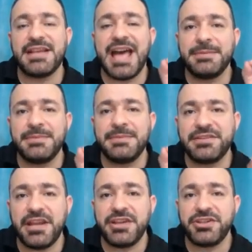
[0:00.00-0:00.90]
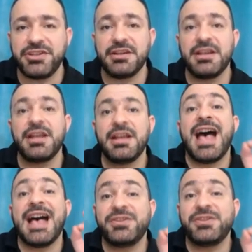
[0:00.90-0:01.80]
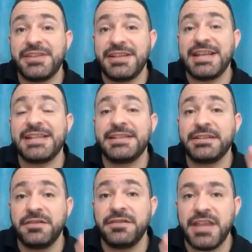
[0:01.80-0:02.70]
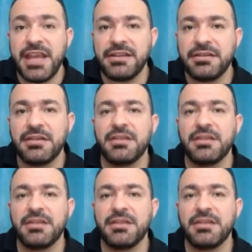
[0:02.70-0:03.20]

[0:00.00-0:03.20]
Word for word: Administration Associate Certificate.